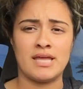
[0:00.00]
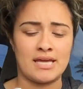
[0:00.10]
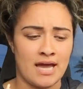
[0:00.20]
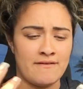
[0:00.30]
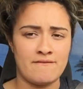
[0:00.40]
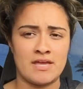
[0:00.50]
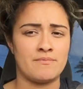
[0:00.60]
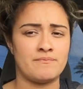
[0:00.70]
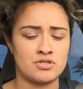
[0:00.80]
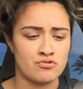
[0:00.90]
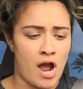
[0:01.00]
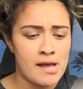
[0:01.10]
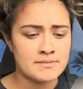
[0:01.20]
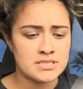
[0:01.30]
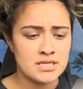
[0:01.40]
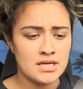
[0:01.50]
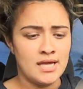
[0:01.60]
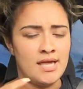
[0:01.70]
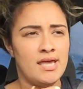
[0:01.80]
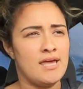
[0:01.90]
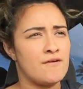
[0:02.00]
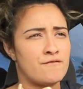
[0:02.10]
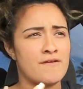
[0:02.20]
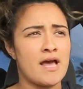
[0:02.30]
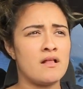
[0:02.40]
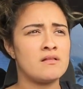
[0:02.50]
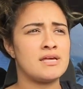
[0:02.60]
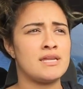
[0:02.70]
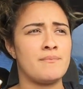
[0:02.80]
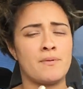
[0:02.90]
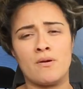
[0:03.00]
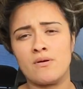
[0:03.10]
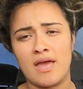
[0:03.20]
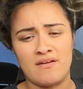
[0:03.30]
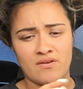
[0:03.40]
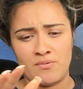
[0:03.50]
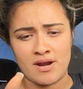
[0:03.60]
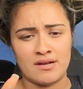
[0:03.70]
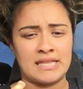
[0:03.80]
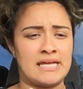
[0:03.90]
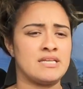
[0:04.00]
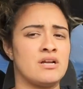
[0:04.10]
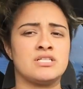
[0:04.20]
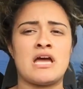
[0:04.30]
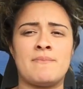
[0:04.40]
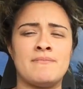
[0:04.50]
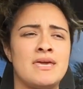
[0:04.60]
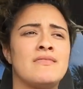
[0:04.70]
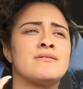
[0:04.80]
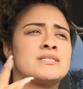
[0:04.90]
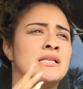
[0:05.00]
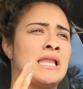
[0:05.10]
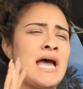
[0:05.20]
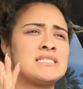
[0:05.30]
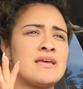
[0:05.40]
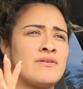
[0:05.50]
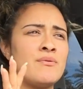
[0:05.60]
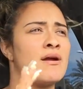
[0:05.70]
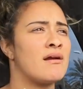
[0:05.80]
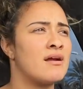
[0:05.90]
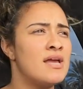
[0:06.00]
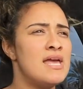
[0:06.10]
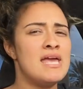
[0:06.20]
Like it dropped, it fell and it broke everywhere, landed on top of me. There was glass everywhere.